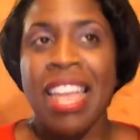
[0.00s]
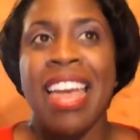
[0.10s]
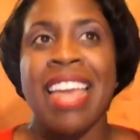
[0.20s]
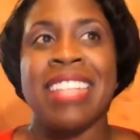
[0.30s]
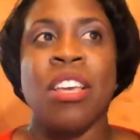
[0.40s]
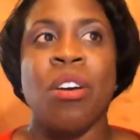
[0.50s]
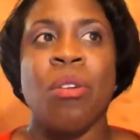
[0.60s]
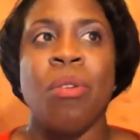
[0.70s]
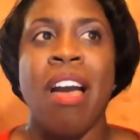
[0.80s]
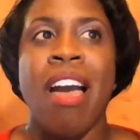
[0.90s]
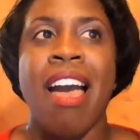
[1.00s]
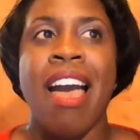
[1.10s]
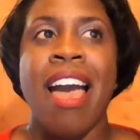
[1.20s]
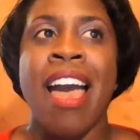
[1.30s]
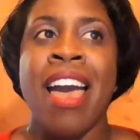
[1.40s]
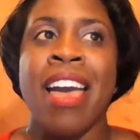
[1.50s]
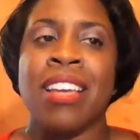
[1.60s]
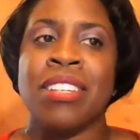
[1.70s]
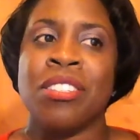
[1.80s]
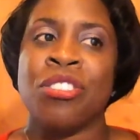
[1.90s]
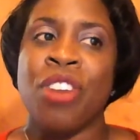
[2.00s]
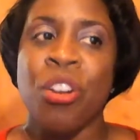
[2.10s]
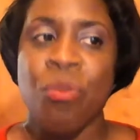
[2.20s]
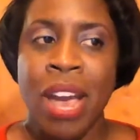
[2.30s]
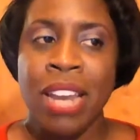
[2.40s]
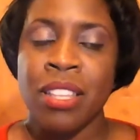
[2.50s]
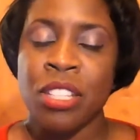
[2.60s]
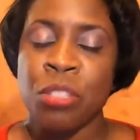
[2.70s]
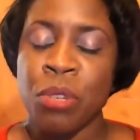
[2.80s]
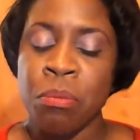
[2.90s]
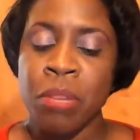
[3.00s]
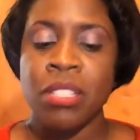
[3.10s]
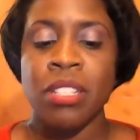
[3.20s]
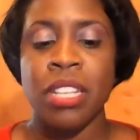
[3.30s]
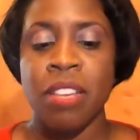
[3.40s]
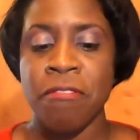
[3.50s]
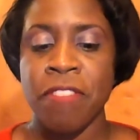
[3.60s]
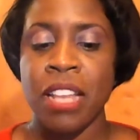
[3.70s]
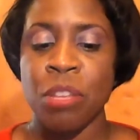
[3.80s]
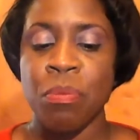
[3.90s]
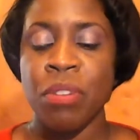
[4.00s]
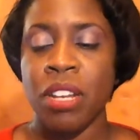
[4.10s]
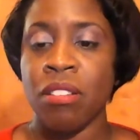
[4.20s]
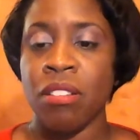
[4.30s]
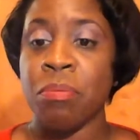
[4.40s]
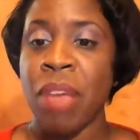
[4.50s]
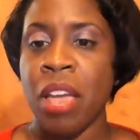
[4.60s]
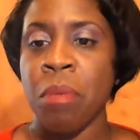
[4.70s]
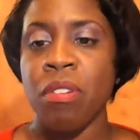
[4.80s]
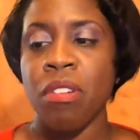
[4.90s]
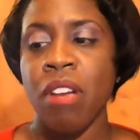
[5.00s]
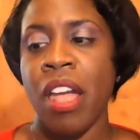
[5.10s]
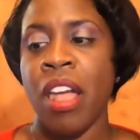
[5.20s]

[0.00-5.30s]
And so I started writing this book mentally and finally put it on paper